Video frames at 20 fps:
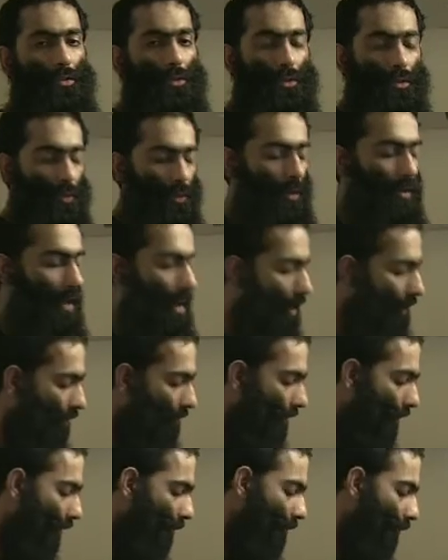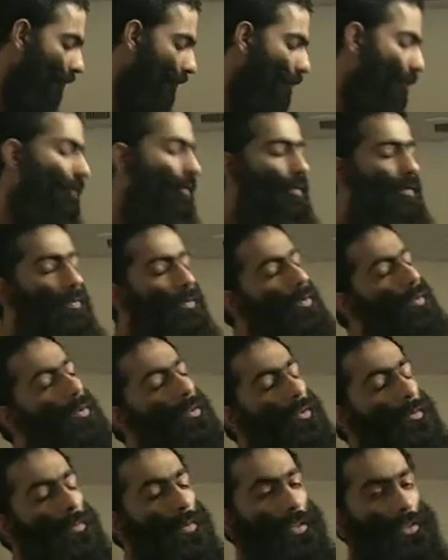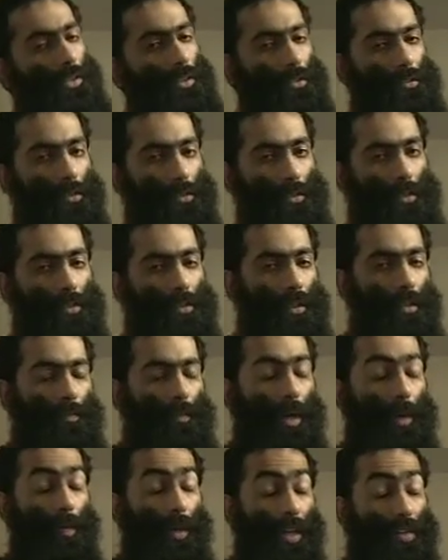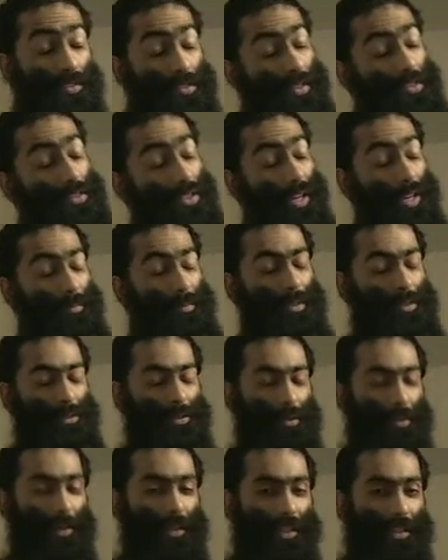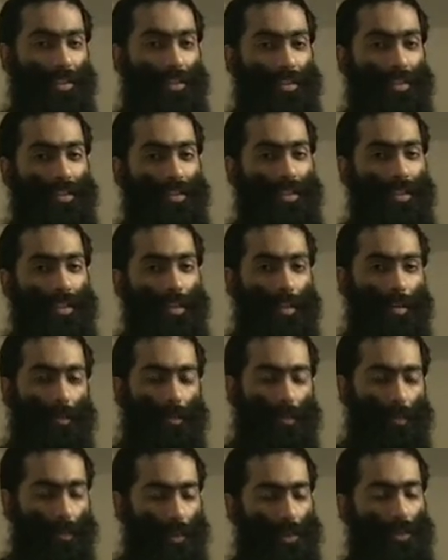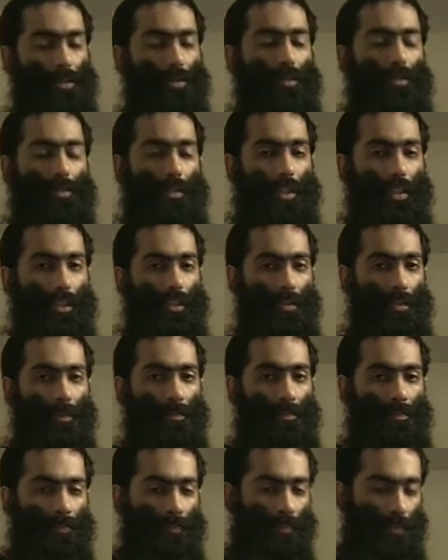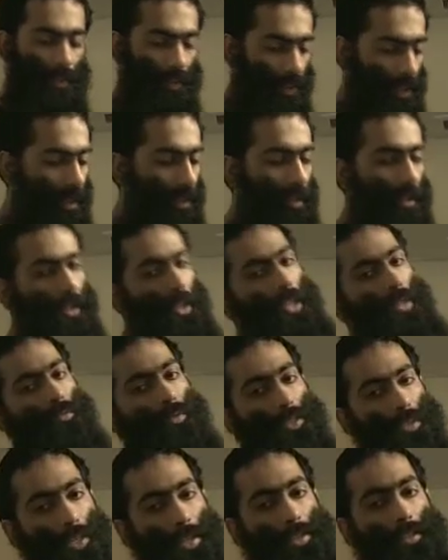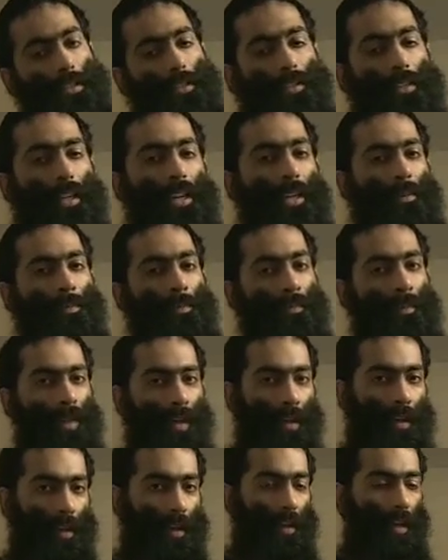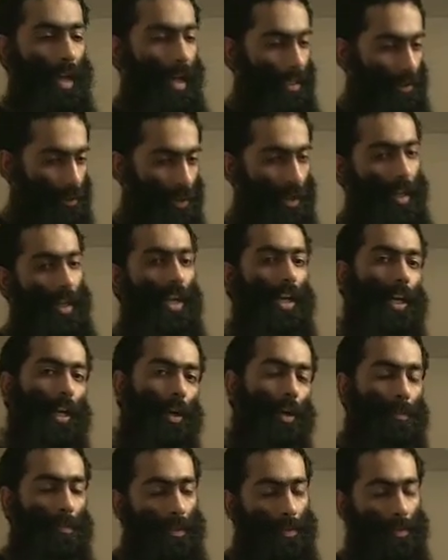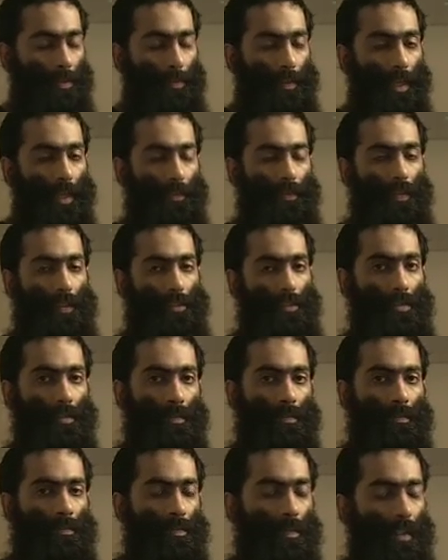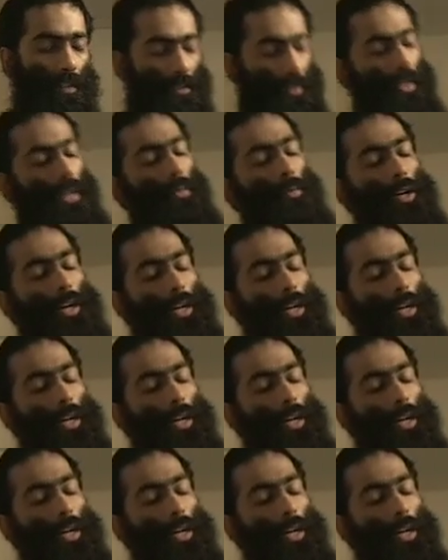to show you how to make wudu for my wife's assignment, for the student guild. Jazakallah khair for taking the time. Inshallah, I hope this was beneficial. Assalamu